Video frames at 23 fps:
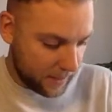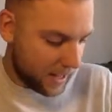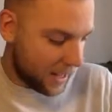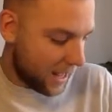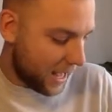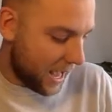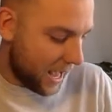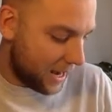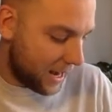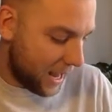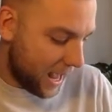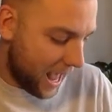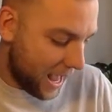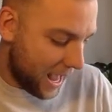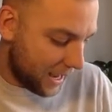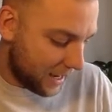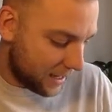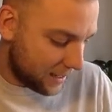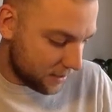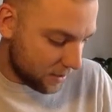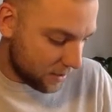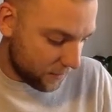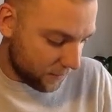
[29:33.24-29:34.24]
And
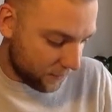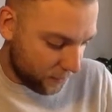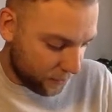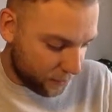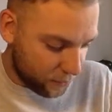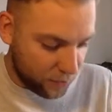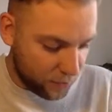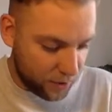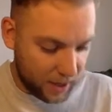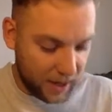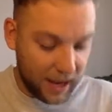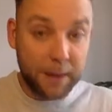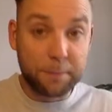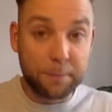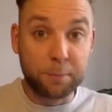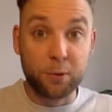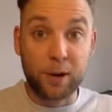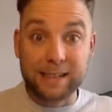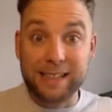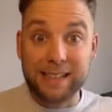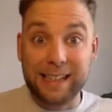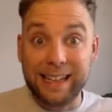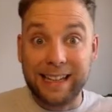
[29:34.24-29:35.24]
x of 3, I
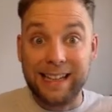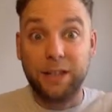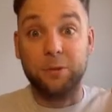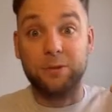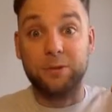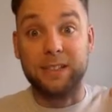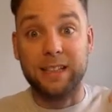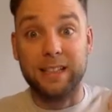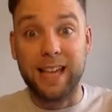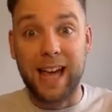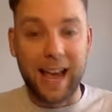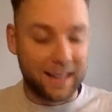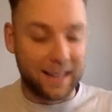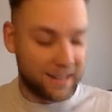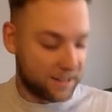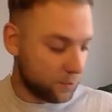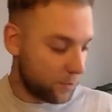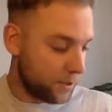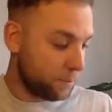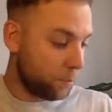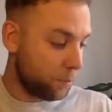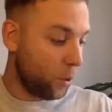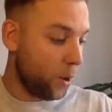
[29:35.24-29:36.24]
press equals again. So
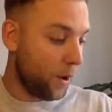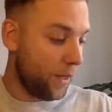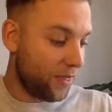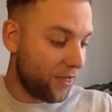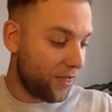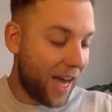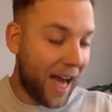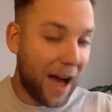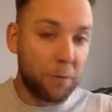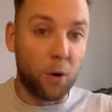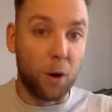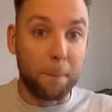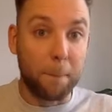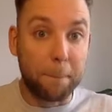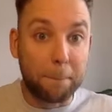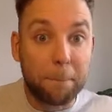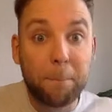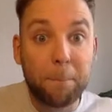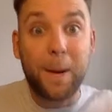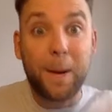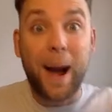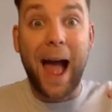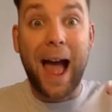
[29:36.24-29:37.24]
it's putting that one
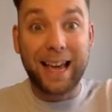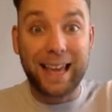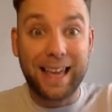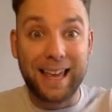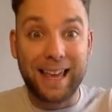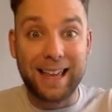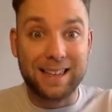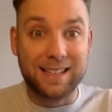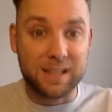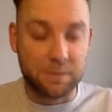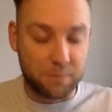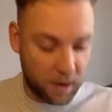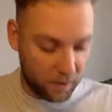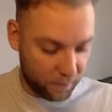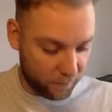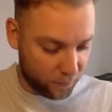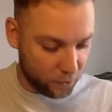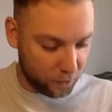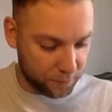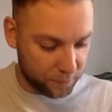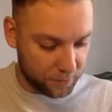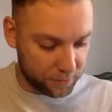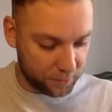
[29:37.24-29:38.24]
back into my
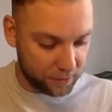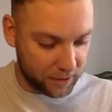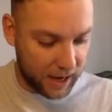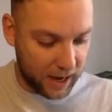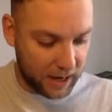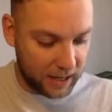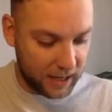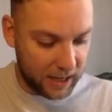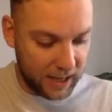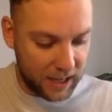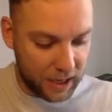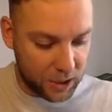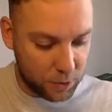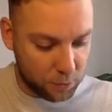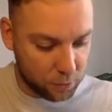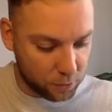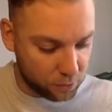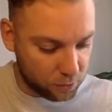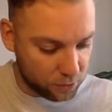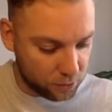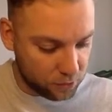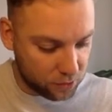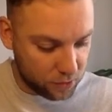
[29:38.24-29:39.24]
formula again.
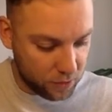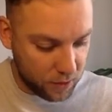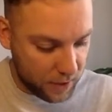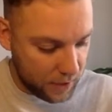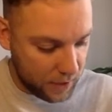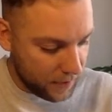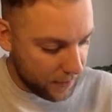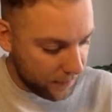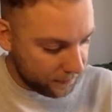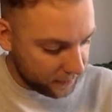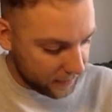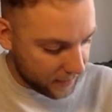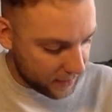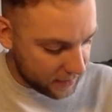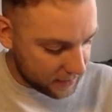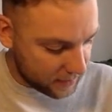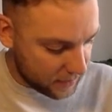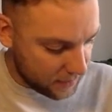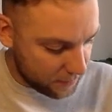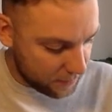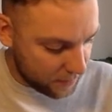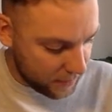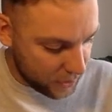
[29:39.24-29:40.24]
Equals is going
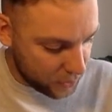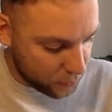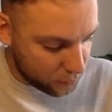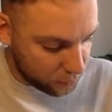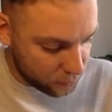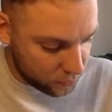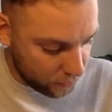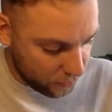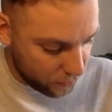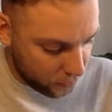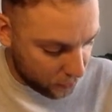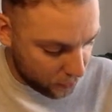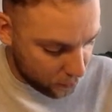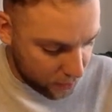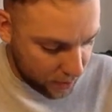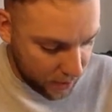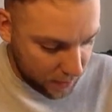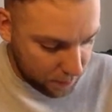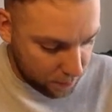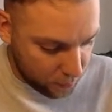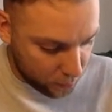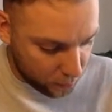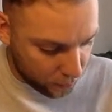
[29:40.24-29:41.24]
to be equal to
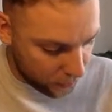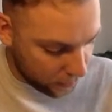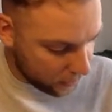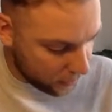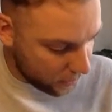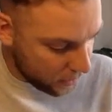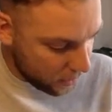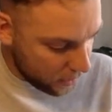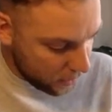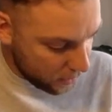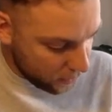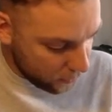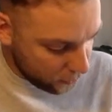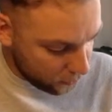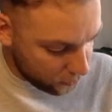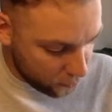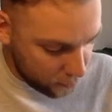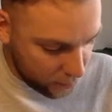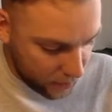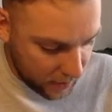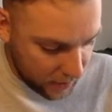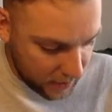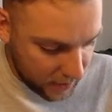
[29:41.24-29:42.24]

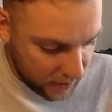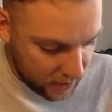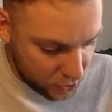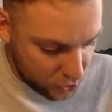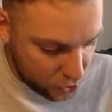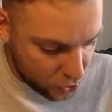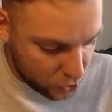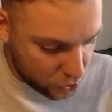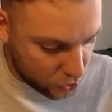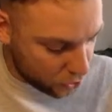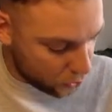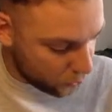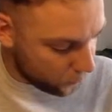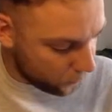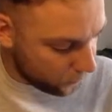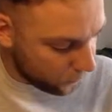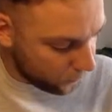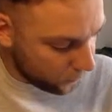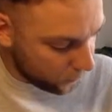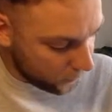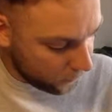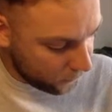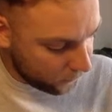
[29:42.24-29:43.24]

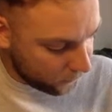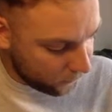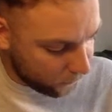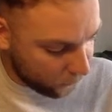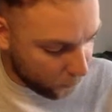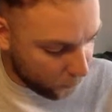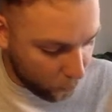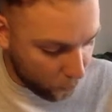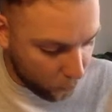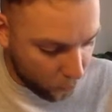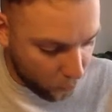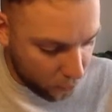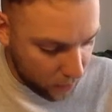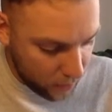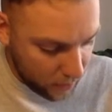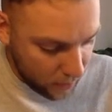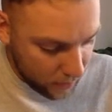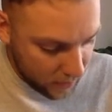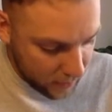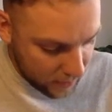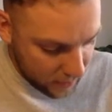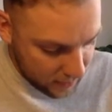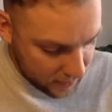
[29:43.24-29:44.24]

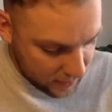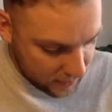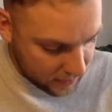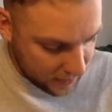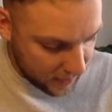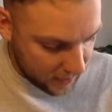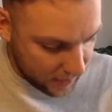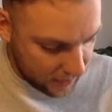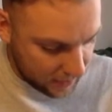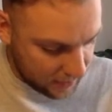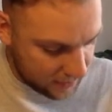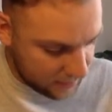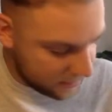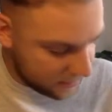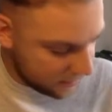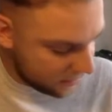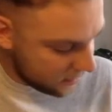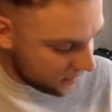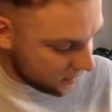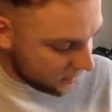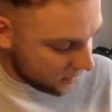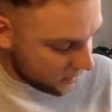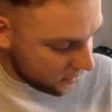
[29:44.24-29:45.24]

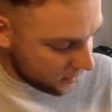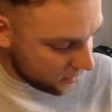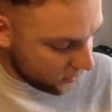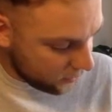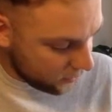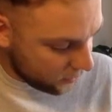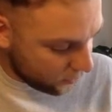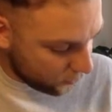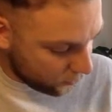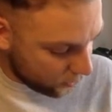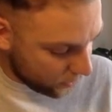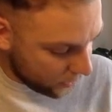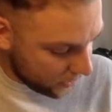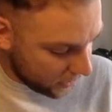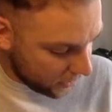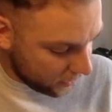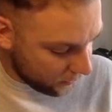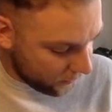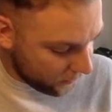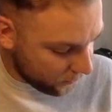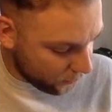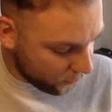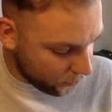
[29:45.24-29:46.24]

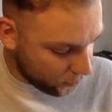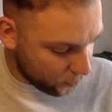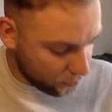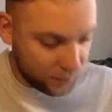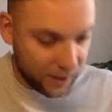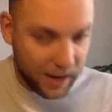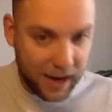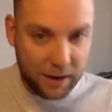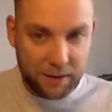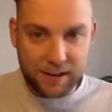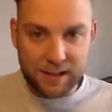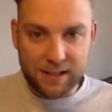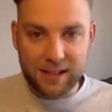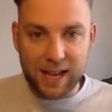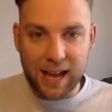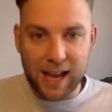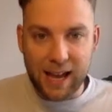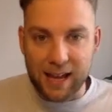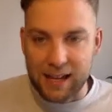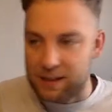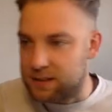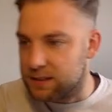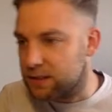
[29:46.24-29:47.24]
3.324634. Now it
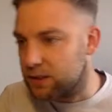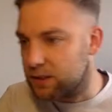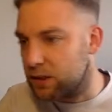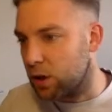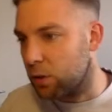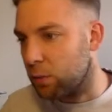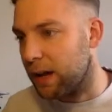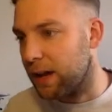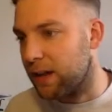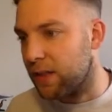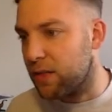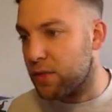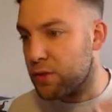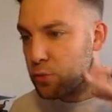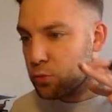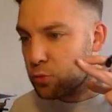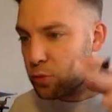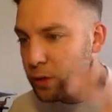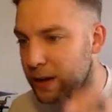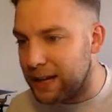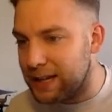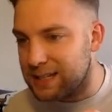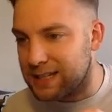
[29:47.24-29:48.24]
says do it
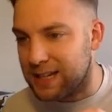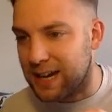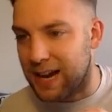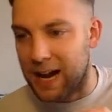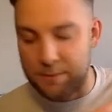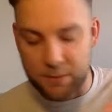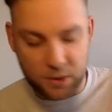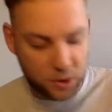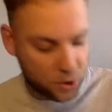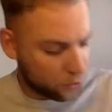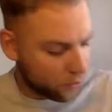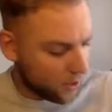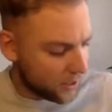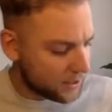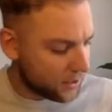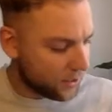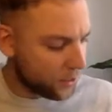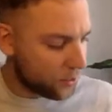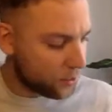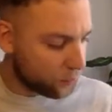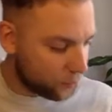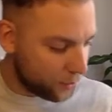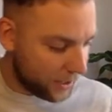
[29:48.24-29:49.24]
3 times, correct to
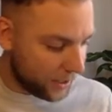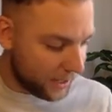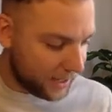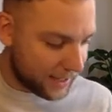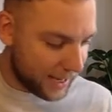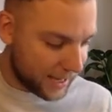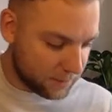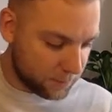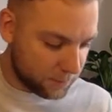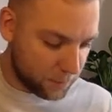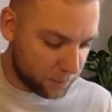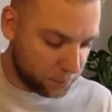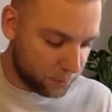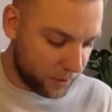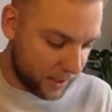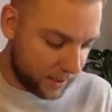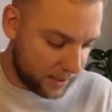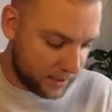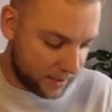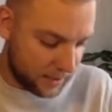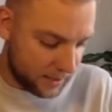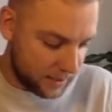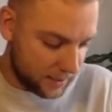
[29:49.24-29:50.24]
3 decimal
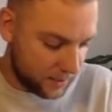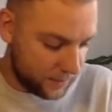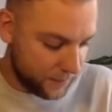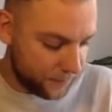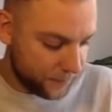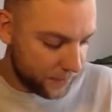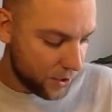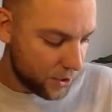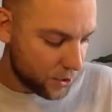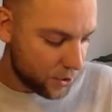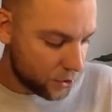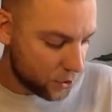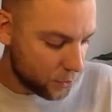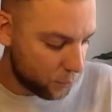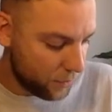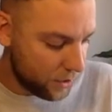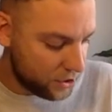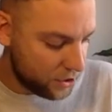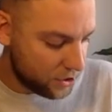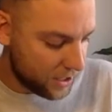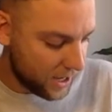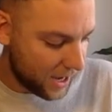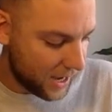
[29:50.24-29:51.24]
places. So in
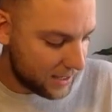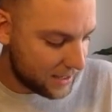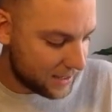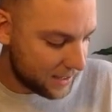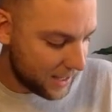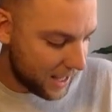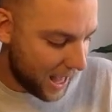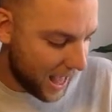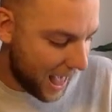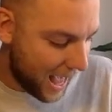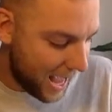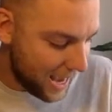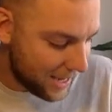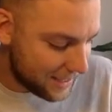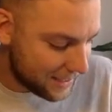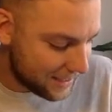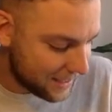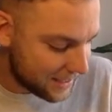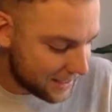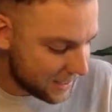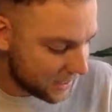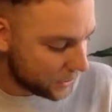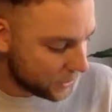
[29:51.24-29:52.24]
which case, x
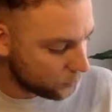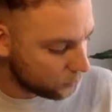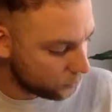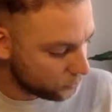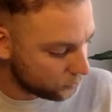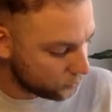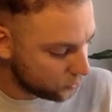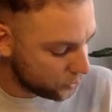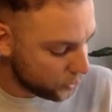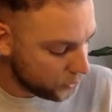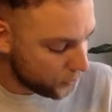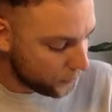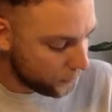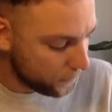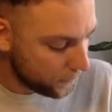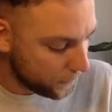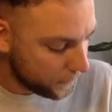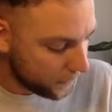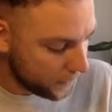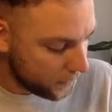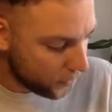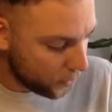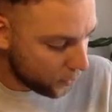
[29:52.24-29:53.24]
is equal to
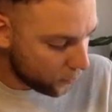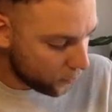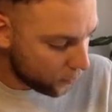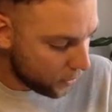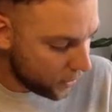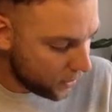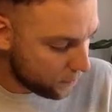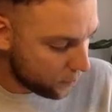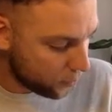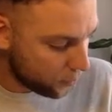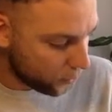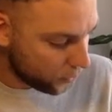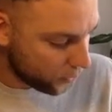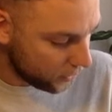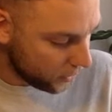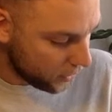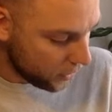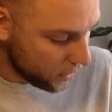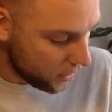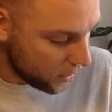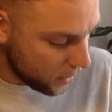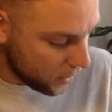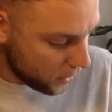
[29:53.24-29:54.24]

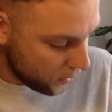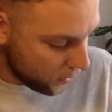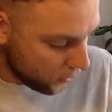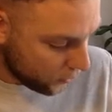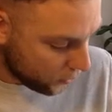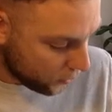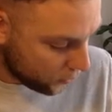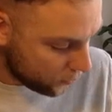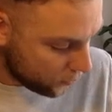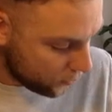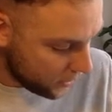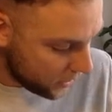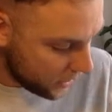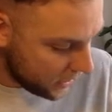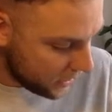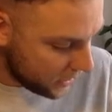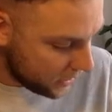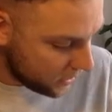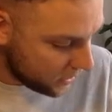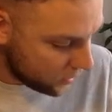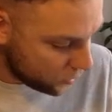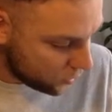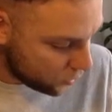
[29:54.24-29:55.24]

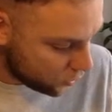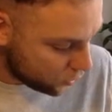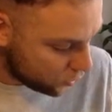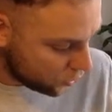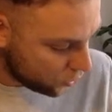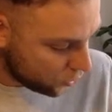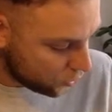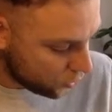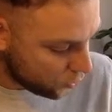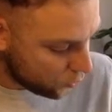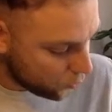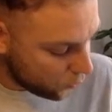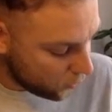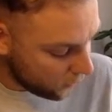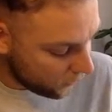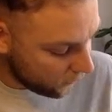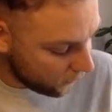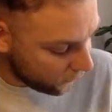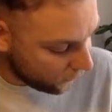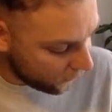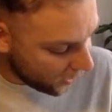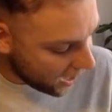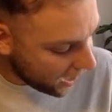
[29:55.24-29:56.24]

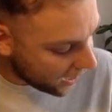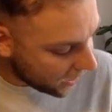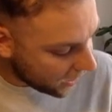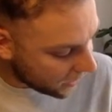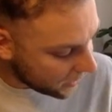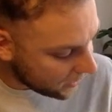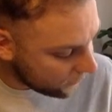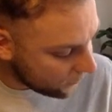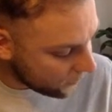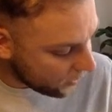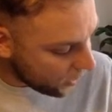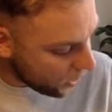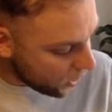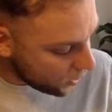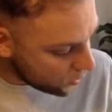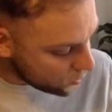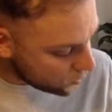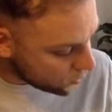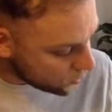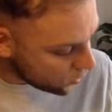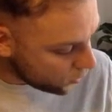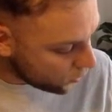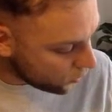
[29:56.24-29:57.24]
3.325
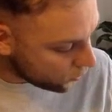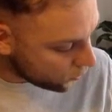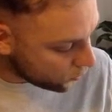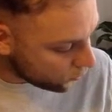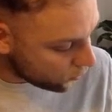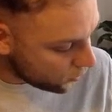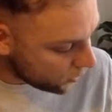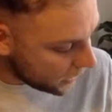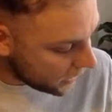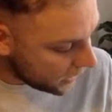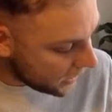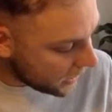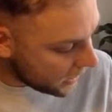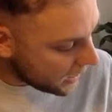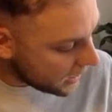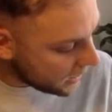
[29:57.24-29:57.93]
to 3